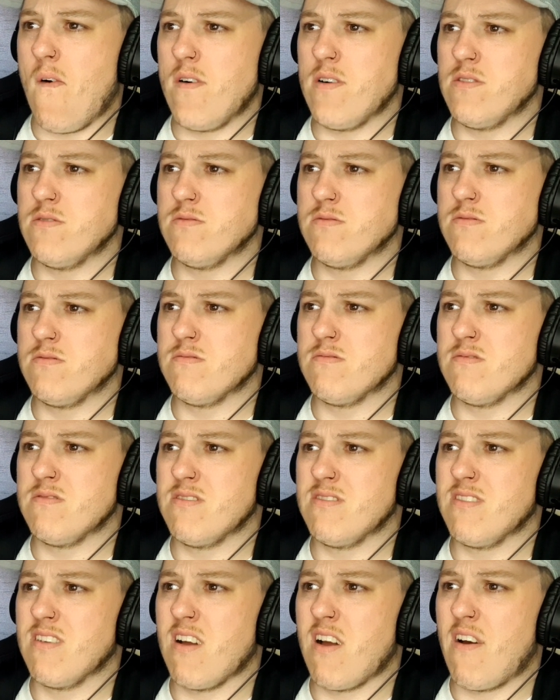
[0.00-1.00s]
While
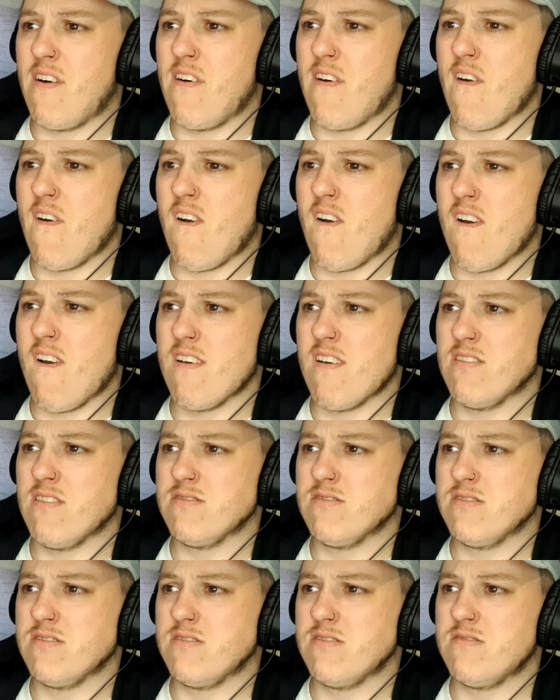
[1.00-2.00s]
exploring a crawl space
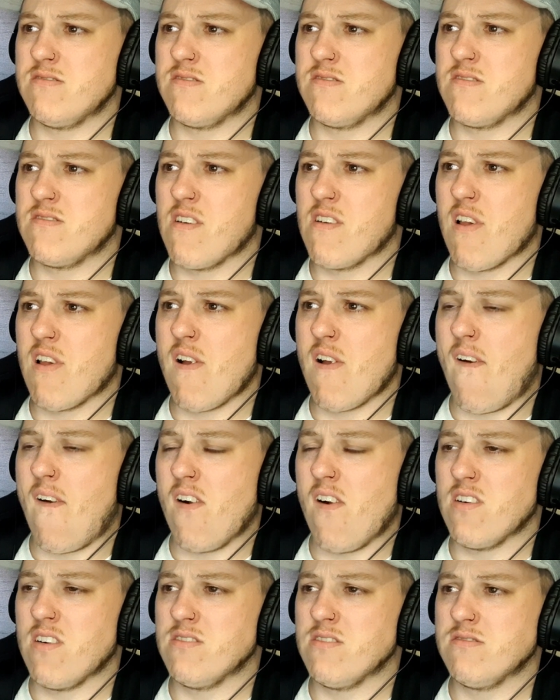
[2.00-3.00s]
in his roof, he
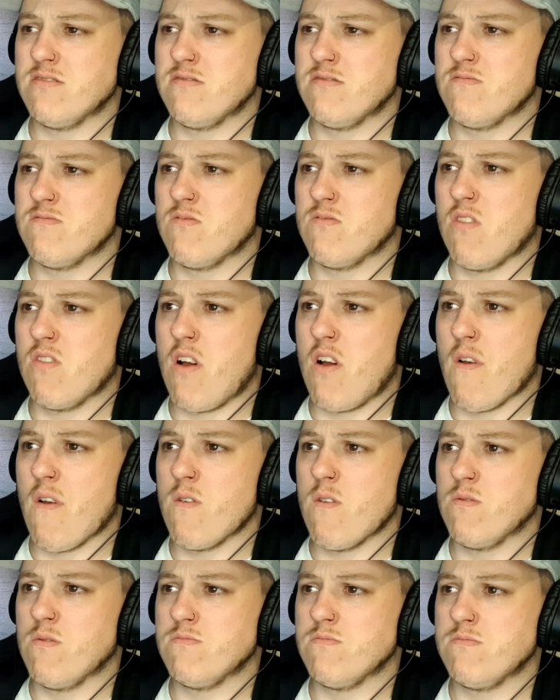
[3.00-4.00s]
discovered a series of
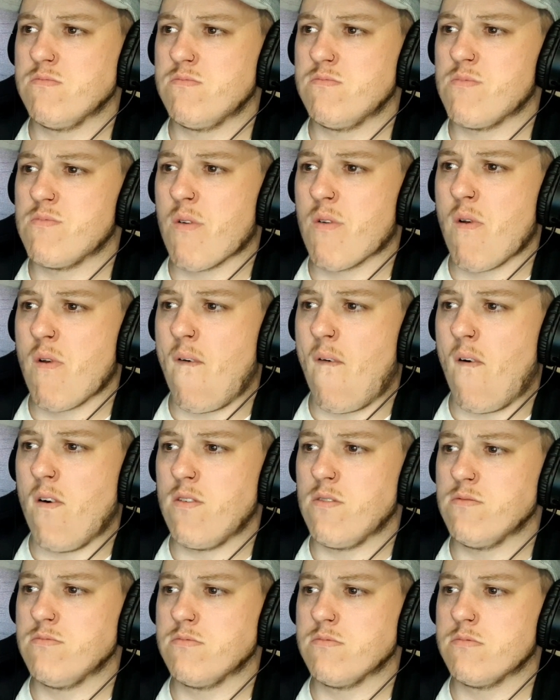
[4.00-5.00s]
names etched
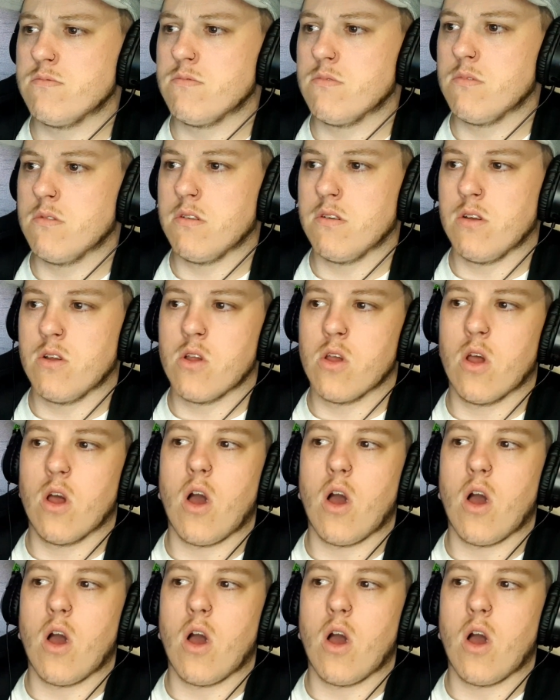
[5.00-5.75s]
into the wall.